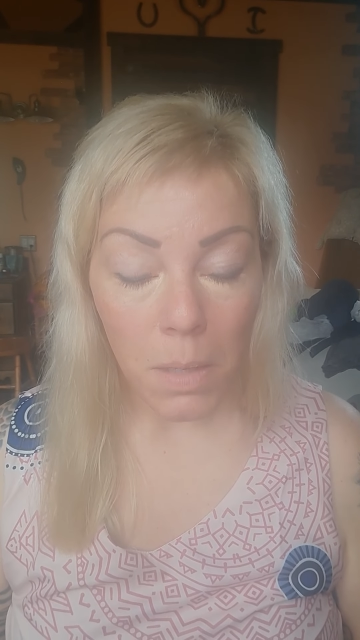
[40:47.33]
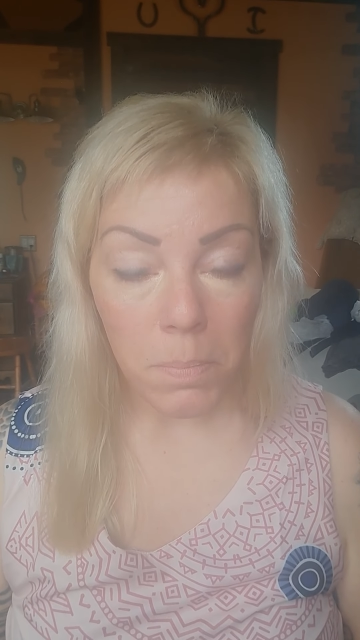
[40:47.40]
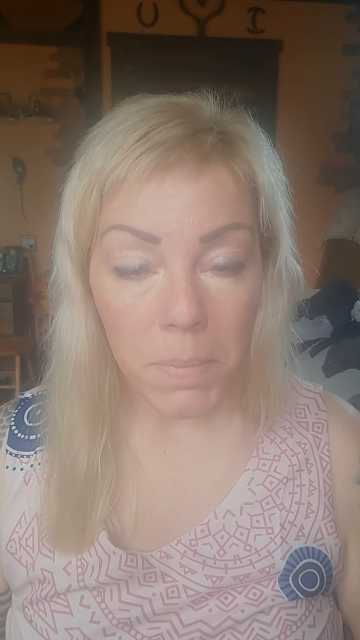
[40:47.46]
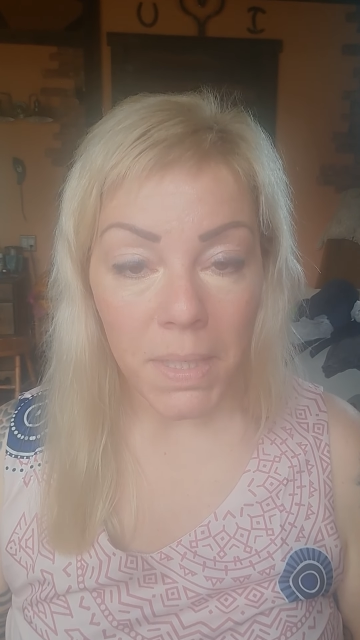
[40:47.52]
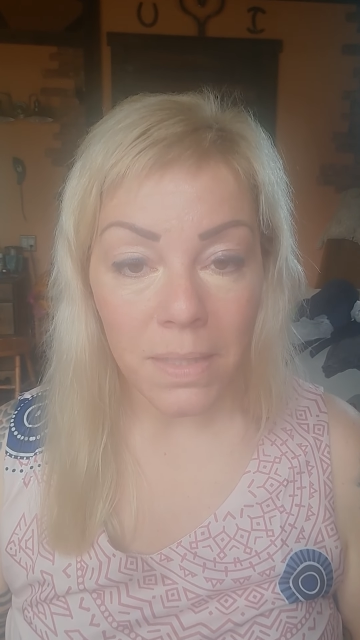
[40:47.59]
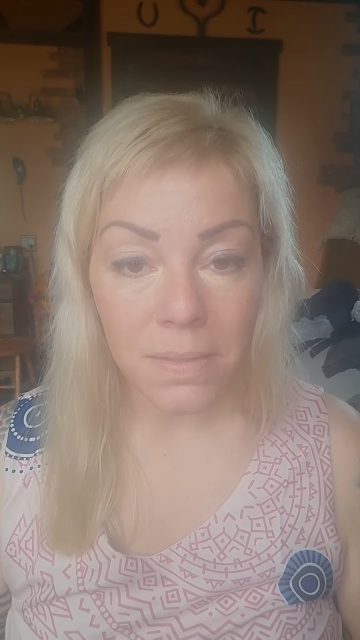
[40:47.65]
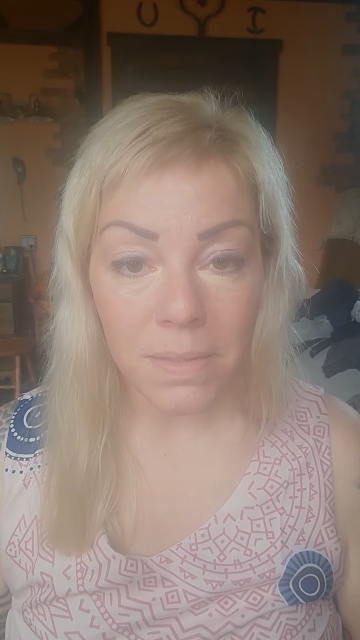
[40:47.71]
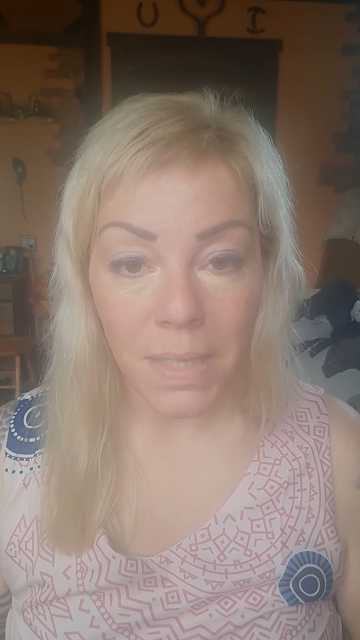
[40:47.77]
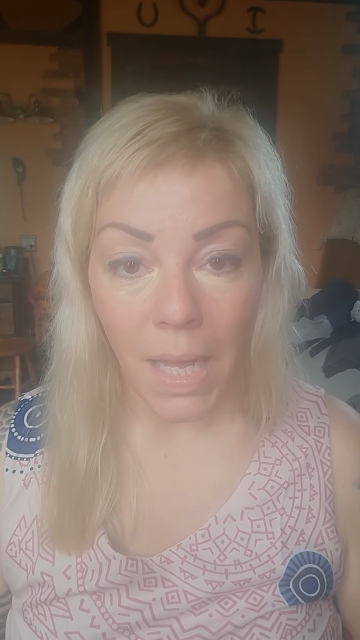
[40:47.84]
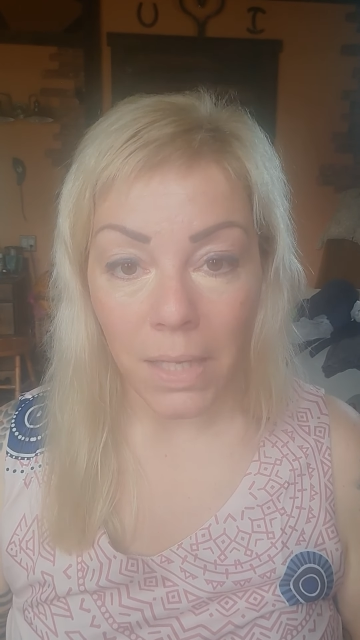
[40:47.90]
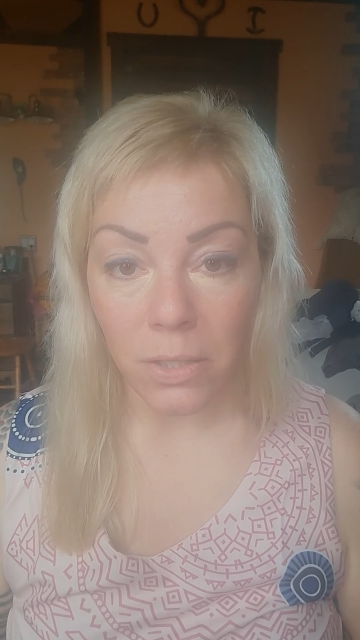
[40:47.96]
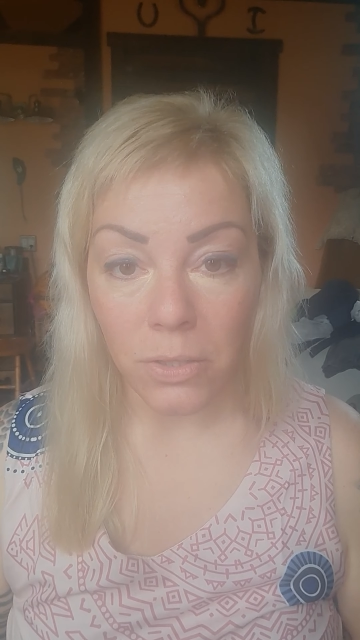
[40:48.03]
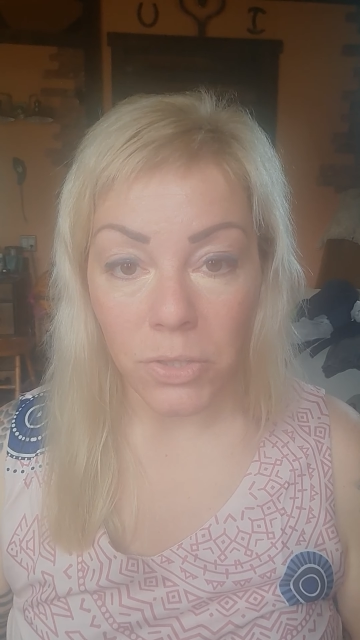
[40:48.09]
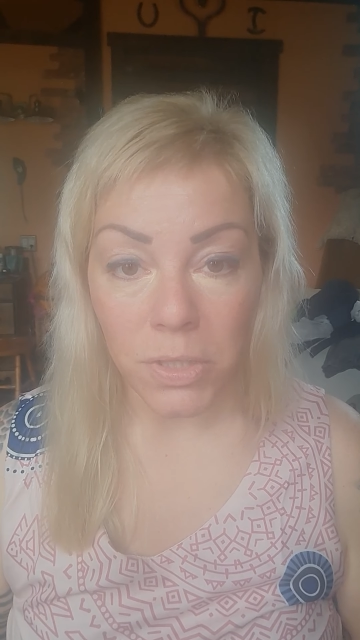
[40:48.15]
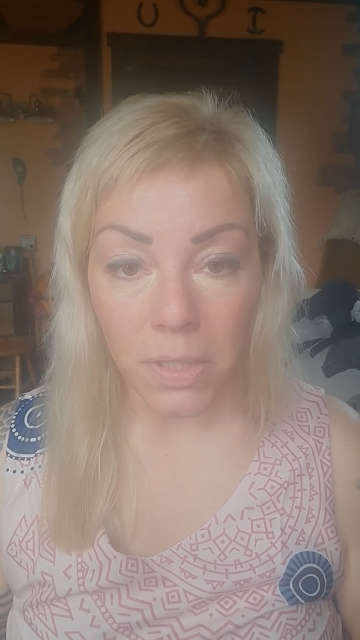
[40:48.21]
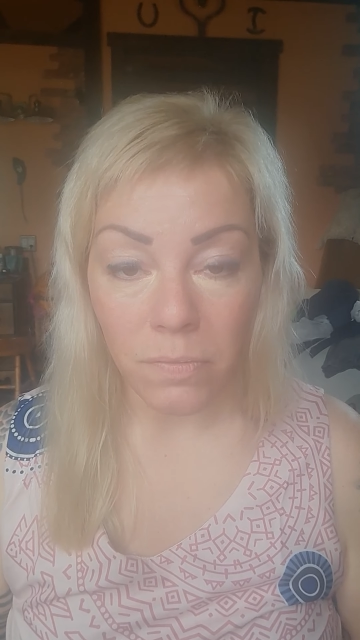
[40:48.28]
because the
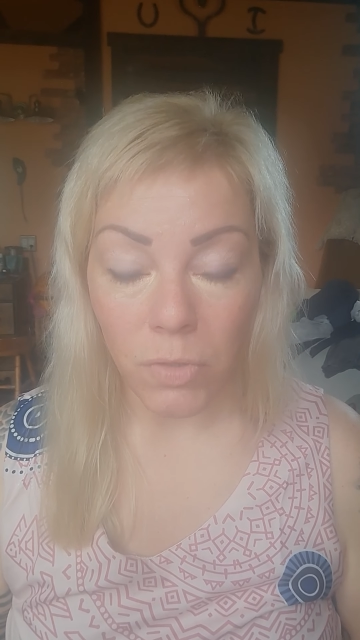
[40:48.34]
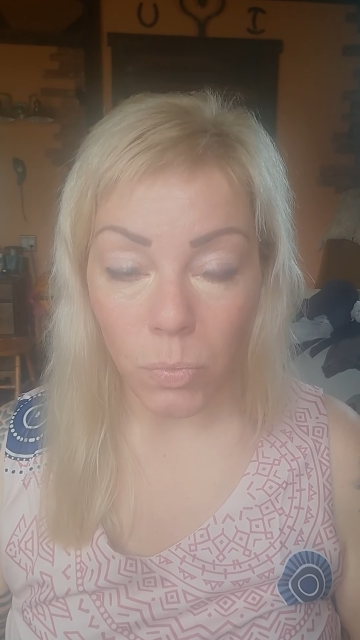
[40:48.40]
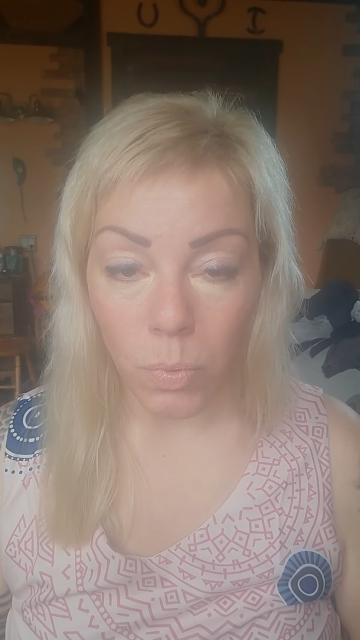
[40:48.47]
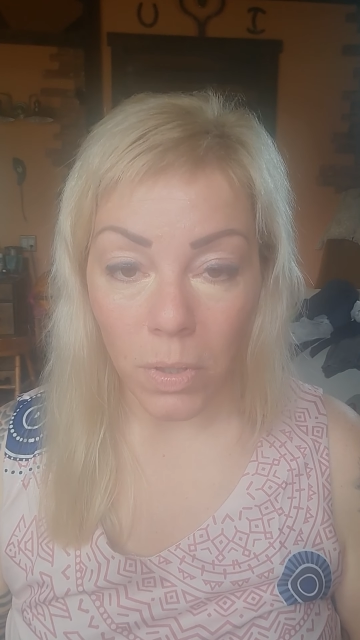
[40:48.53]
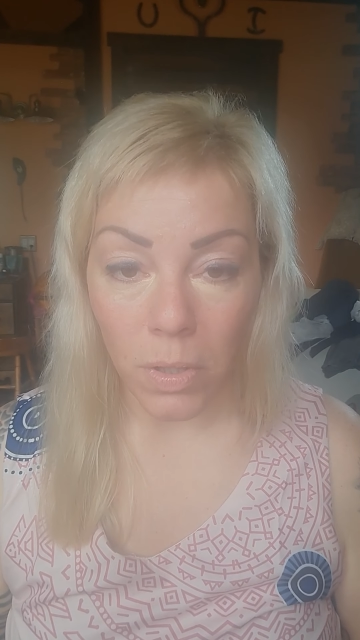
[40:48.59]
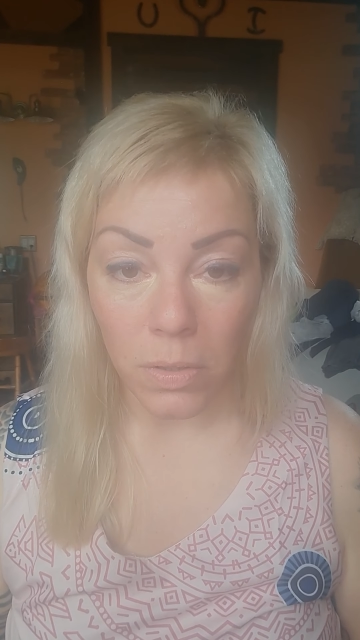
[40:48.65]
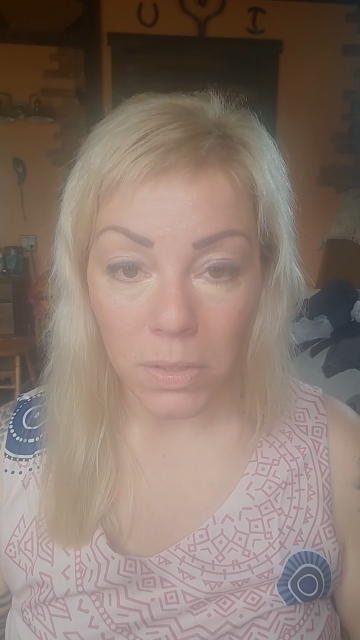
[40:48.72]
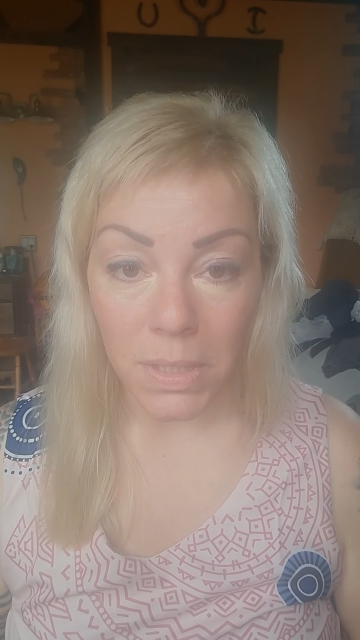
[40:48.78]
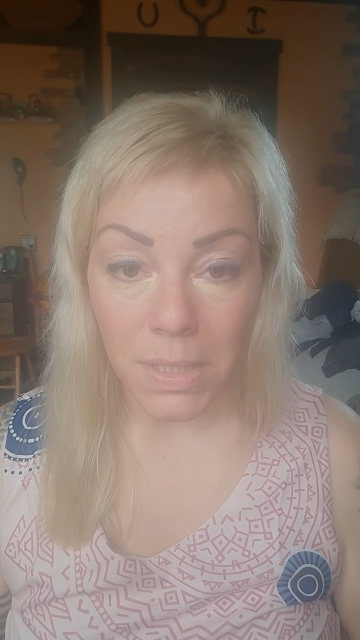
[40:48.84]
energy of the world